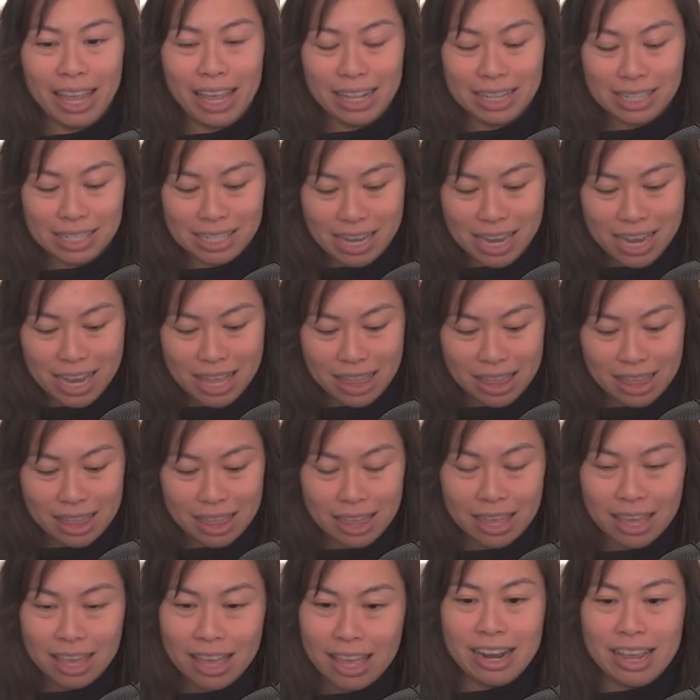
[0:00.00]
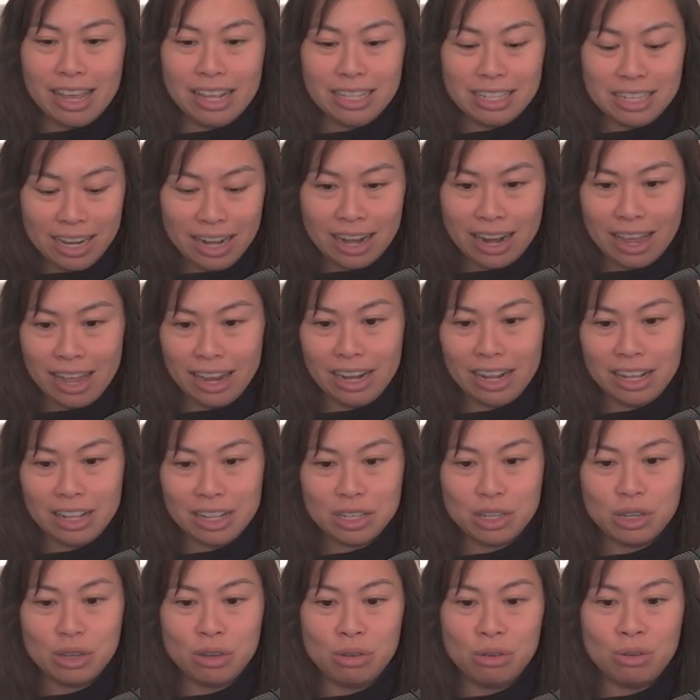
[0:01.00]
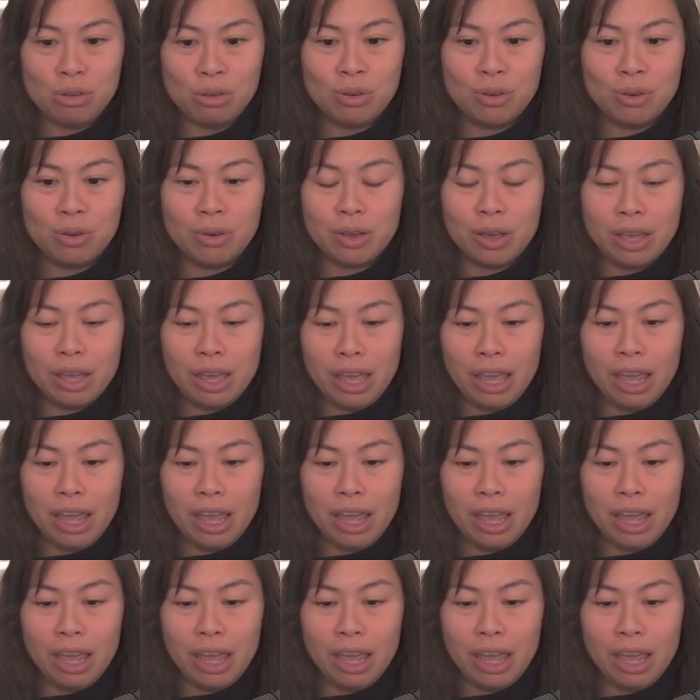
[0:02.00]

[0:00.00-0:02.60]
18th, 1992,